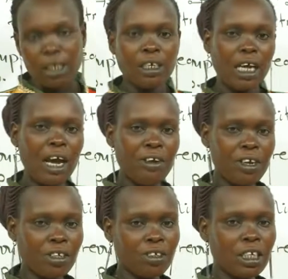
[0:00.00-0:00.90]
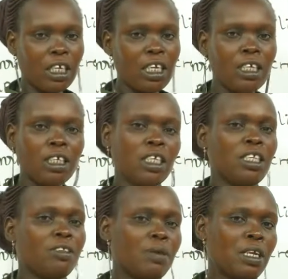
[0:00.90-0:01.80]
the ionization energy
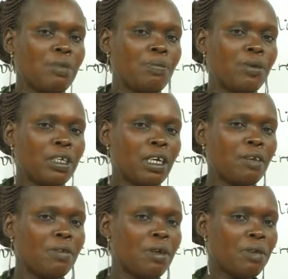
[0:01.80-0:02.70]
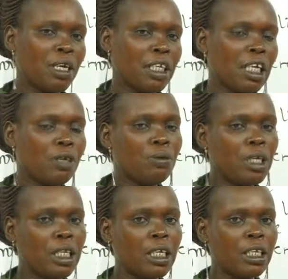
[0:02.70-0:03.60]
is very important when we are dealing with